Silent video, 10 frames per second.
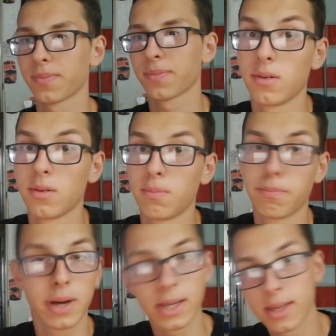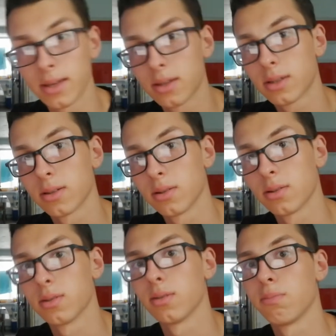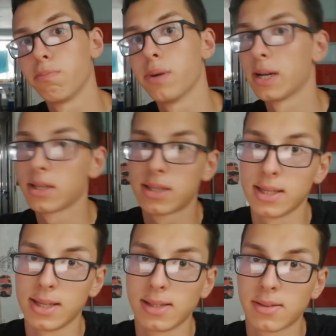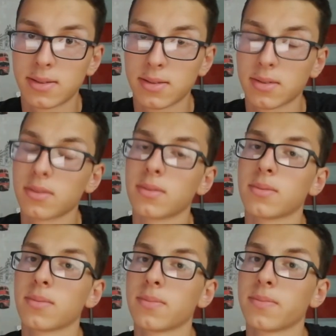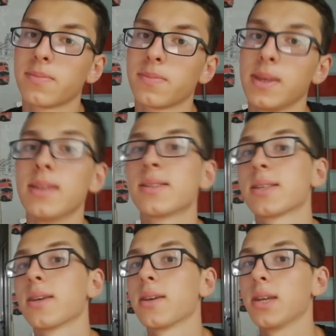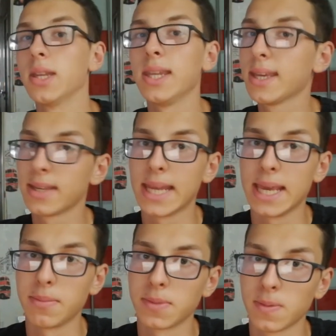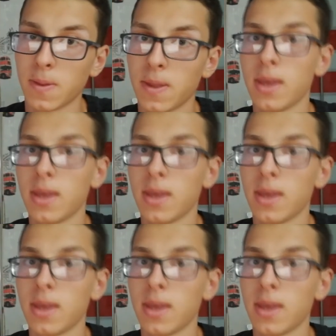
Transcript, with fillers: uh, bucket uh, basins, it's a uh, nicknames.